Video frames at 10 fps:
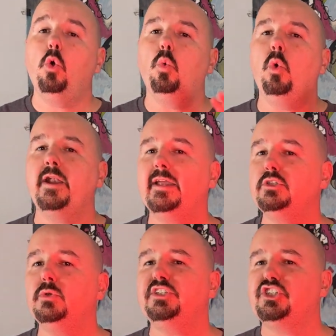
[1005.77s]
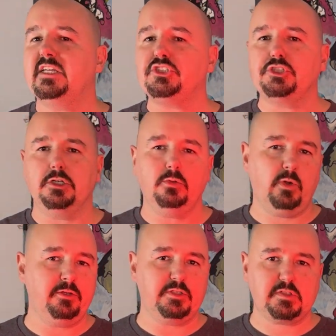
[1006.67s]
When I do a gesture,
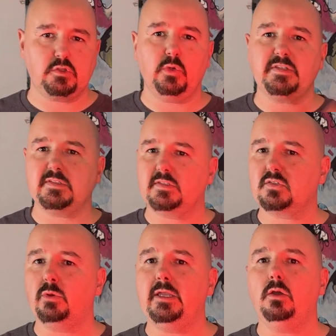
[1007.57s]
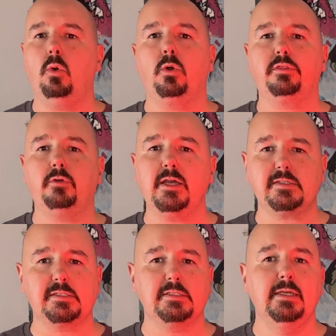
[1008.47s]
whether it's twist, swing, or
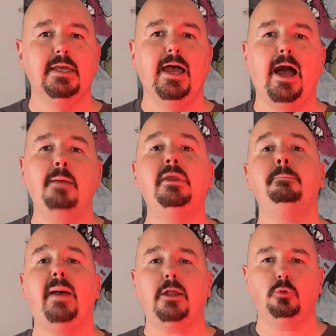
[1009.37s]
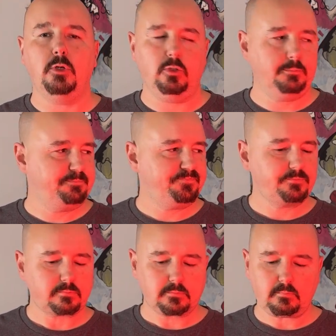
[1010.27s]
thrust, I'm in battle
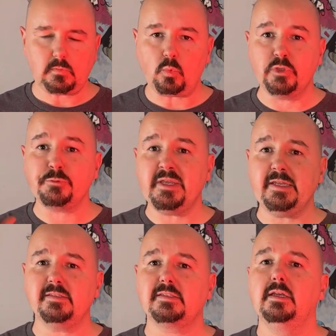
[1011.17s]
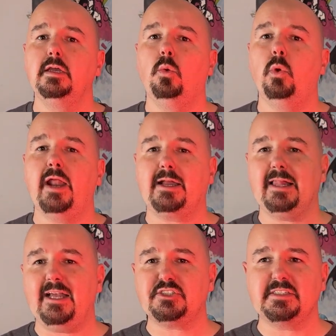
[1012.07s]
mode, which means when I
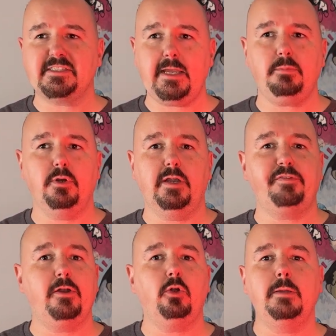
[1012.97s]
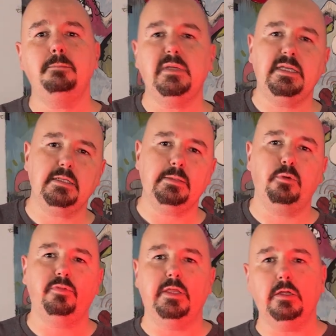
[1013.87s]
clash the saber, if I don't immediately
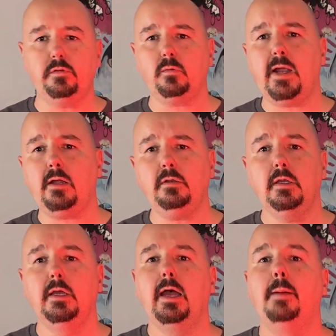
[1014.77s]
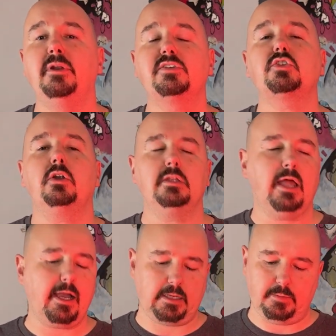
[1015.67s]
move the hilt around, I'm going to start a
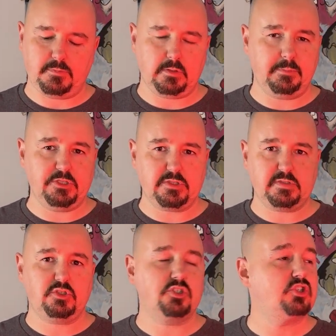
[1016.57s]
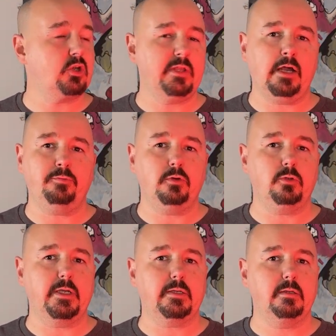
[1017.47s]
lockup. So let me just show that off real
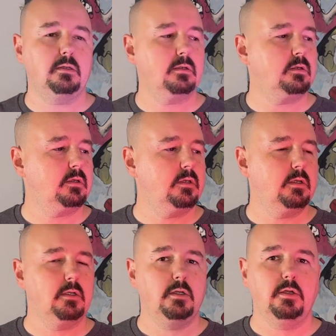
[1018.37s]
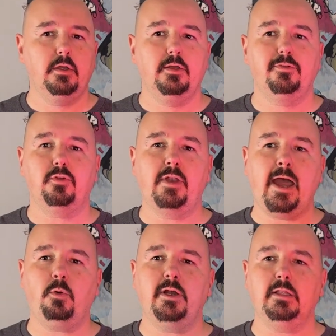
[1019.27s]
quick. So now
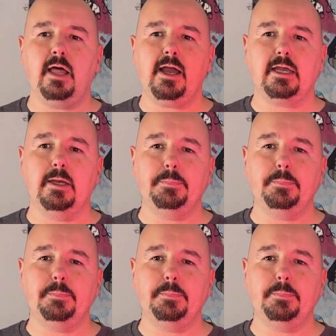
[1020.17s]
we're in a lockup.